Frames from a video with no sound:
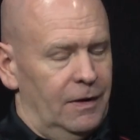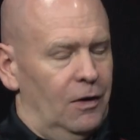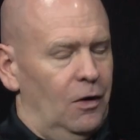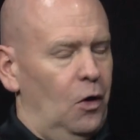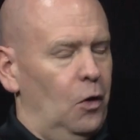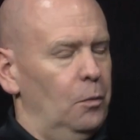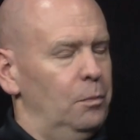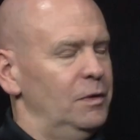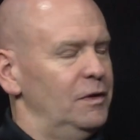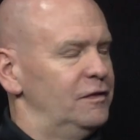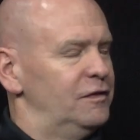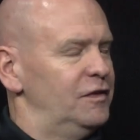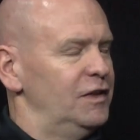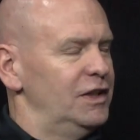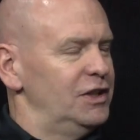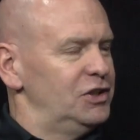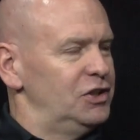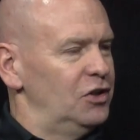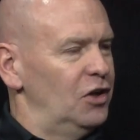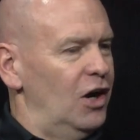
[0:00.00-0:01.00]
Hoping to
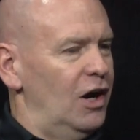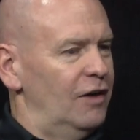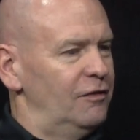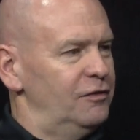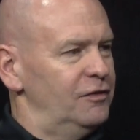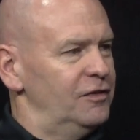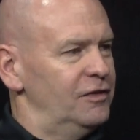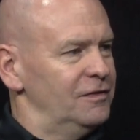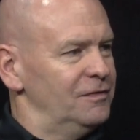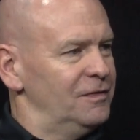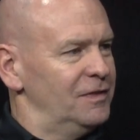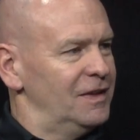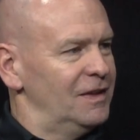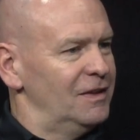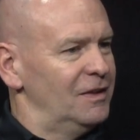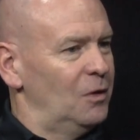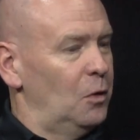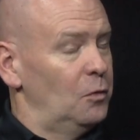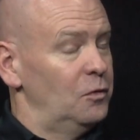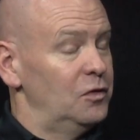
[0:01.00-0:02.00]
finish it off,
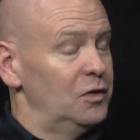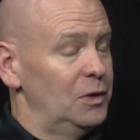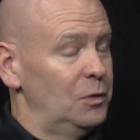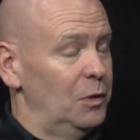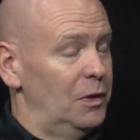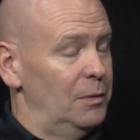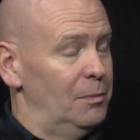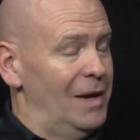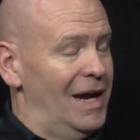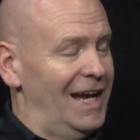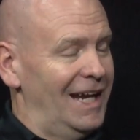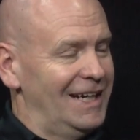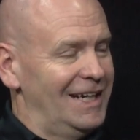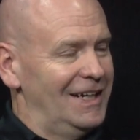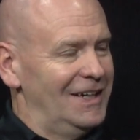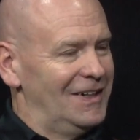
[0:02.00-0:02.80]
hopefully with a bang here.